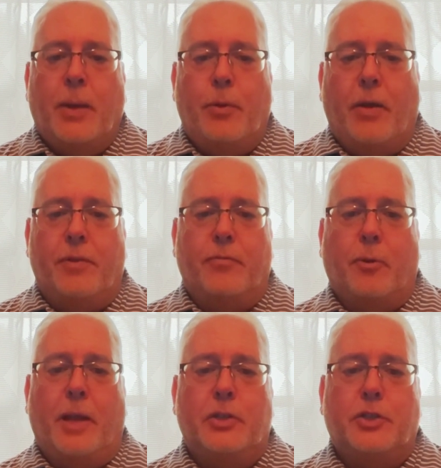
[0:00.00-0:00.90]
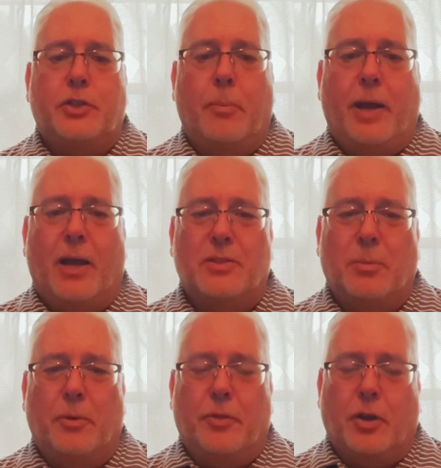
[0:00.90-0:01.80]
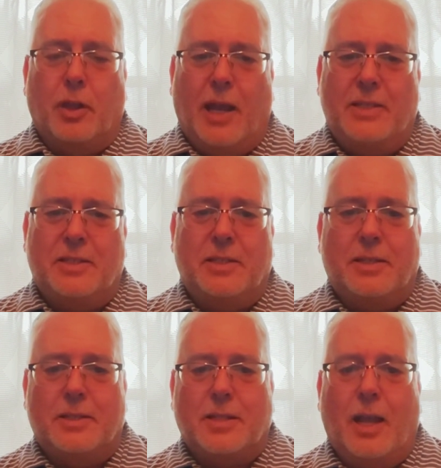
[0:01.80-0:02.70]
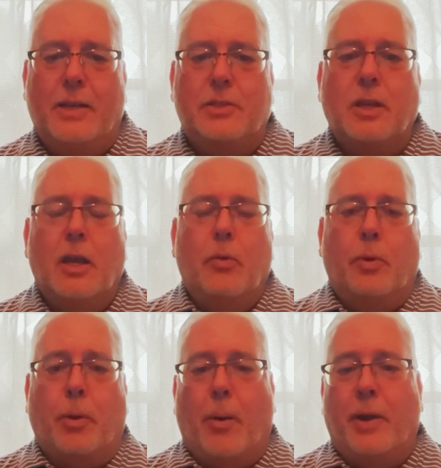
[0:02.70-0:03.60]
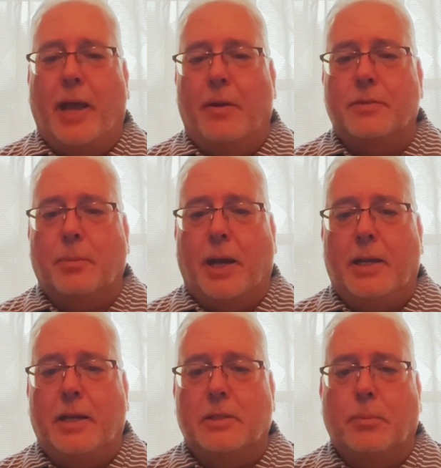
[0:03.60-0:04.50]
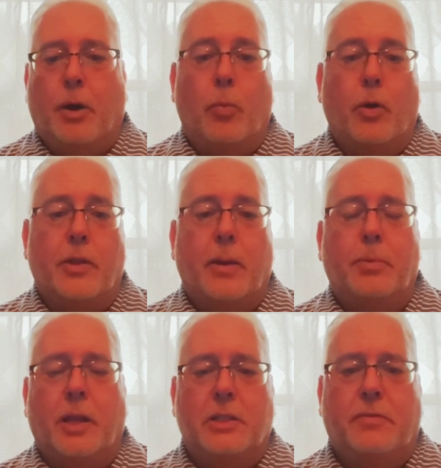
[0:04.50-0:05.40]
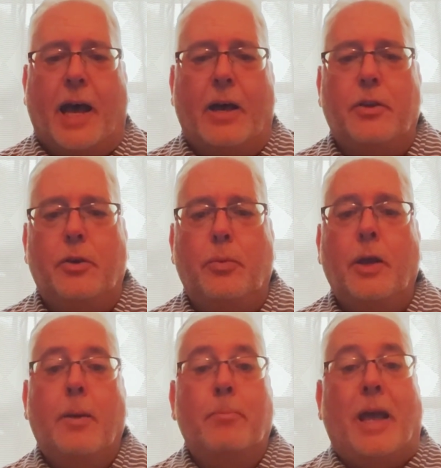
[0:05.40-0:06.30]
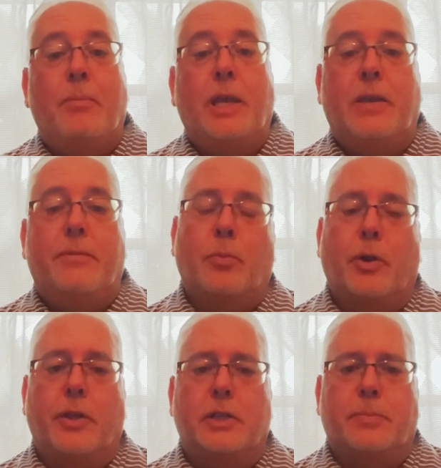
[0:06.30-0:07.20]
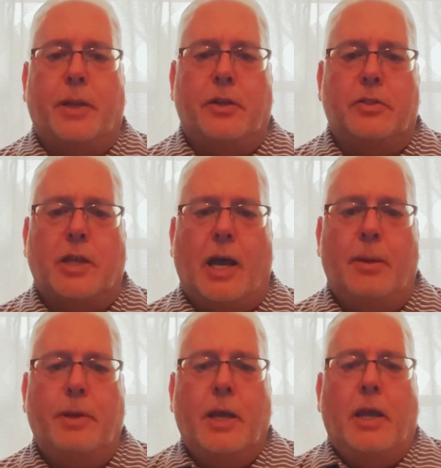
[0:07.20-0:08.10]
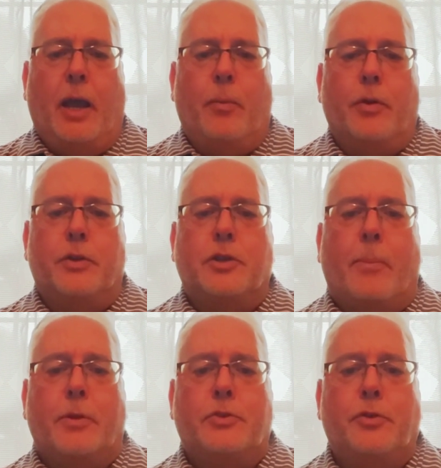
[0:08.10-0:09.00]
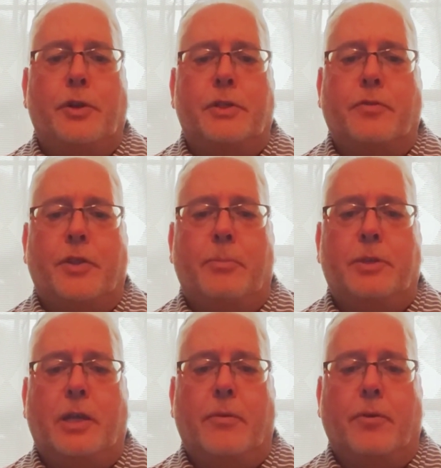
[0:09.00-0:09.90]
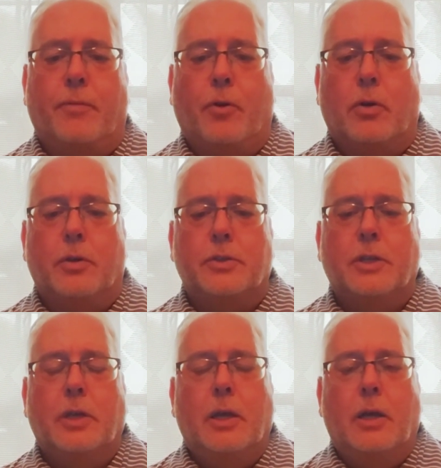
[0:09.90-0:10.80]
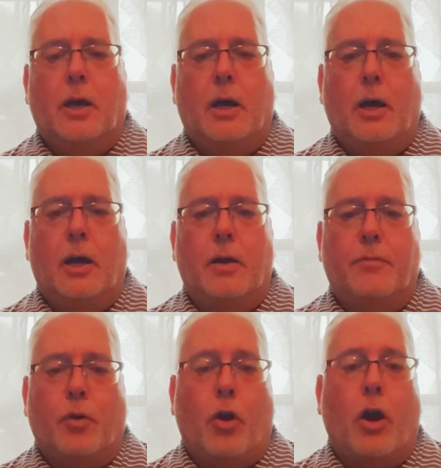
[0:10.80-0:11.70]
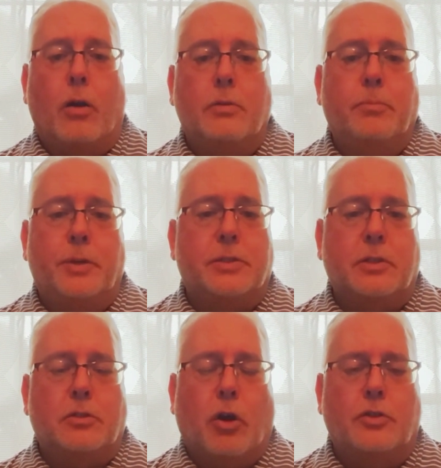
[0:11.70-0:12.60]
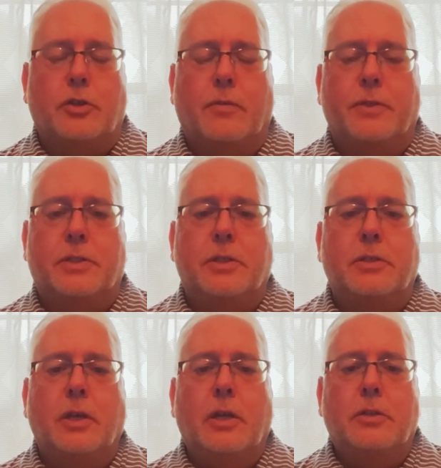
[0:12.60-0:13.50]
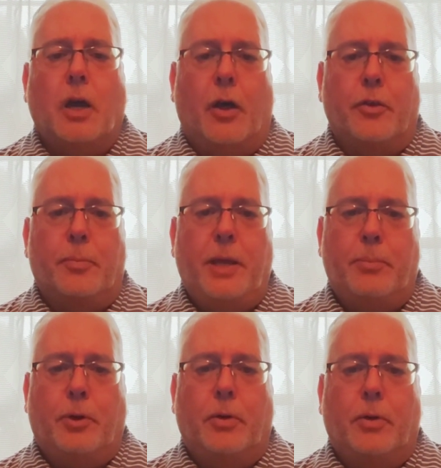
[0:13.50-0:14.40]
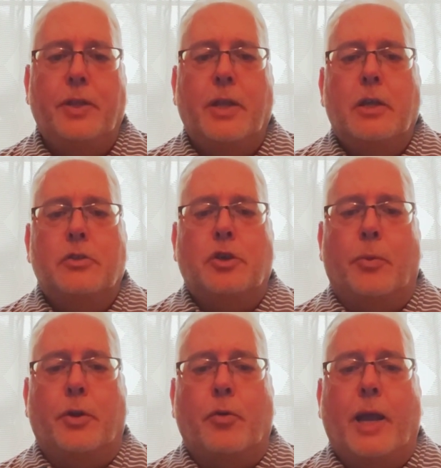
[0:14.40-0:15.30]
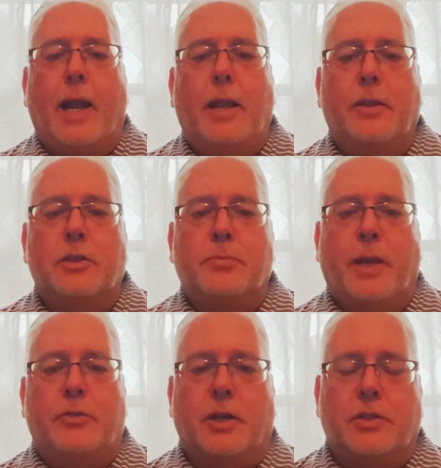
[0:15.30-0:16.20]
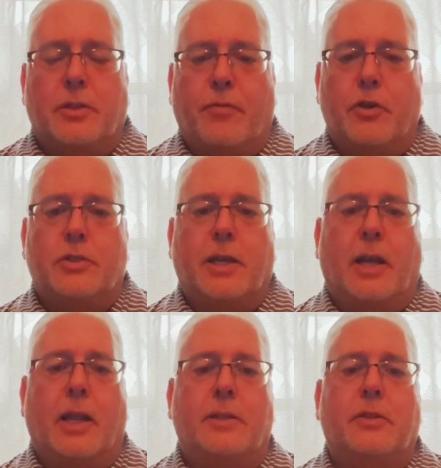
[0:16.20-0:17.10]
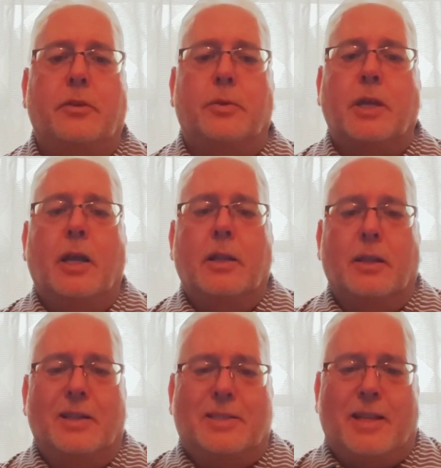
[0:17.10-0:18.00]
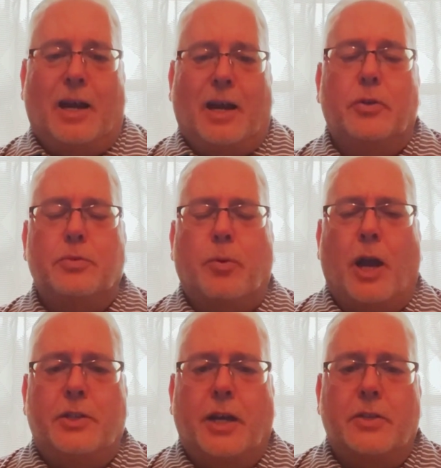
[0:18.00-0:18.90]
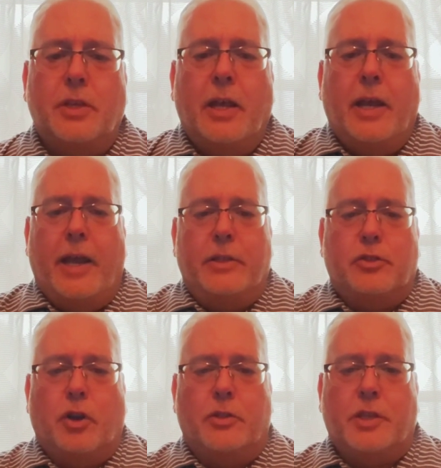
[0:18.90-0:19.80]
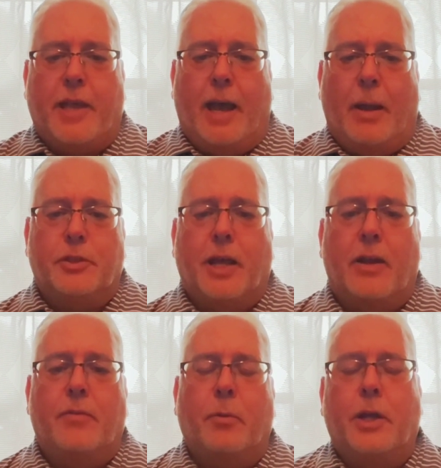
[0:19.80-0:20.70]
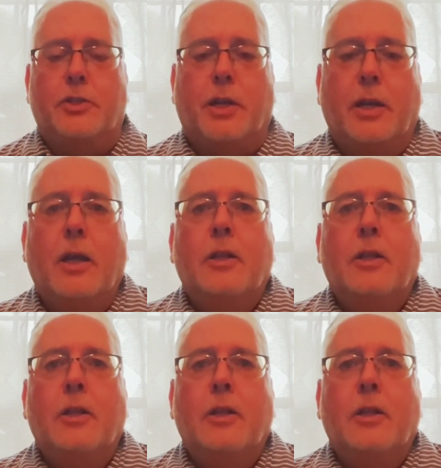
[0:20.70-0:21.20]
We have information about some of their likes and dislikes. We probably have some ideas about where they place value, maybe even where they spend their time, and where there's opportunities for them to give referrals for our business, our services to other people. So, in creating this matrix, the first thing I like to do is list out those projects and start to capture that information.